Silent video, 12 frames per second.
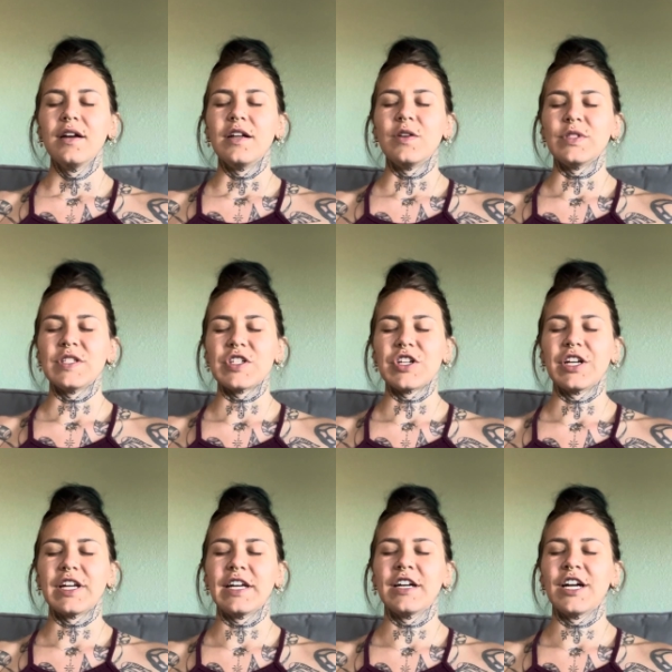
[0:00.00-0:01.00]
Once you're
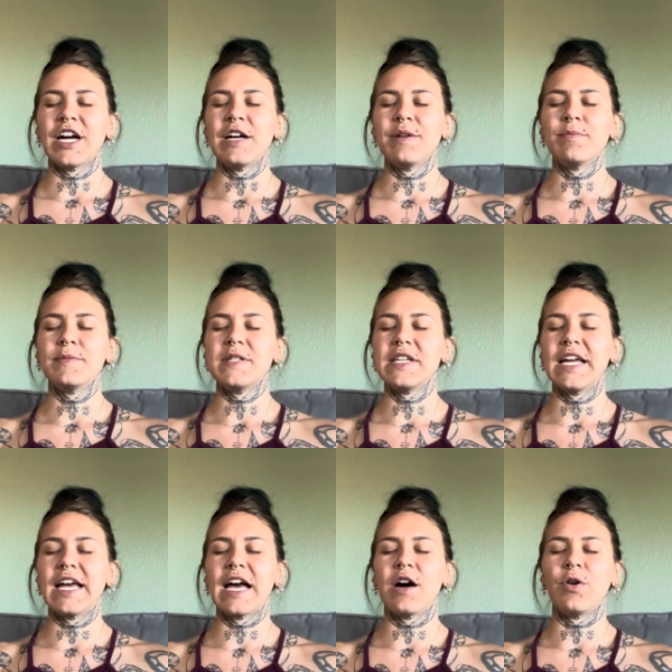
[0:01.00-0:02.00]
here,
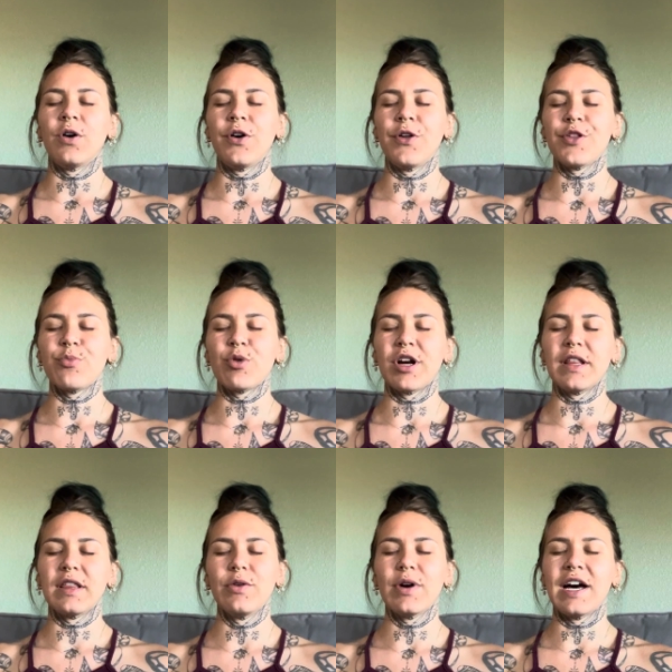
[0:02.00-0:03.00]
emptying out all the
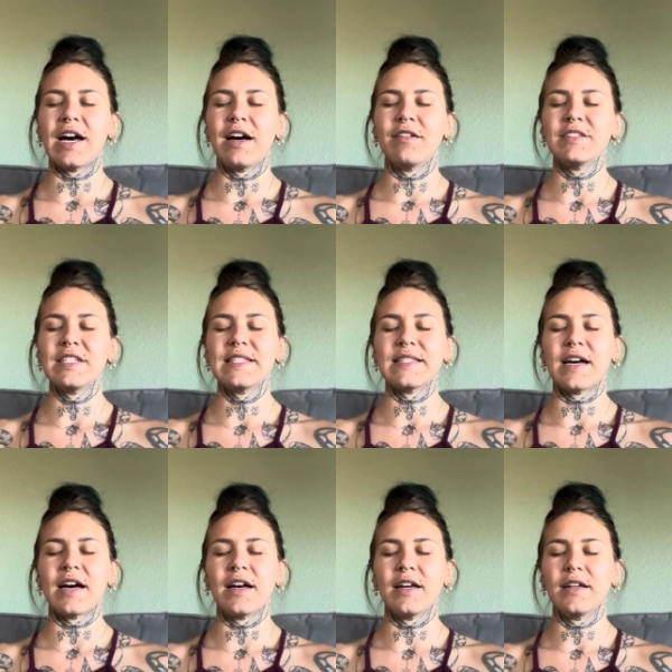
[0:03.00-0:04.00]
breath you have
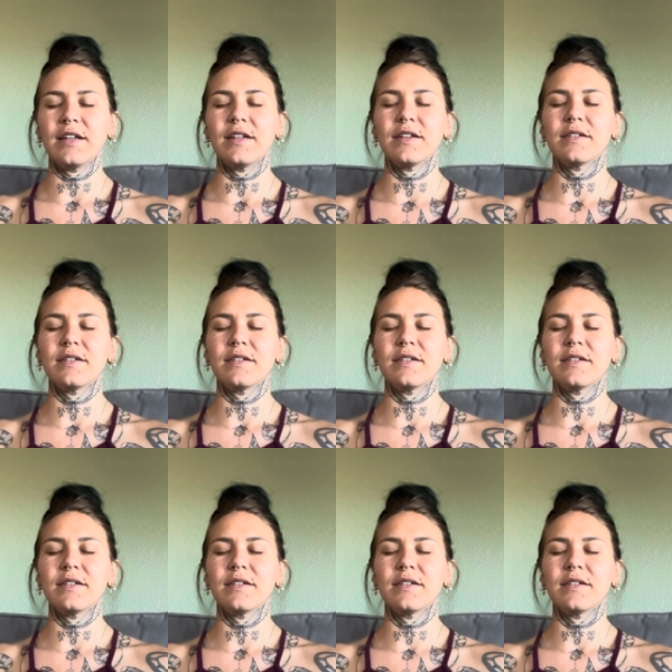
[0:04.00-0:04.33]
inside,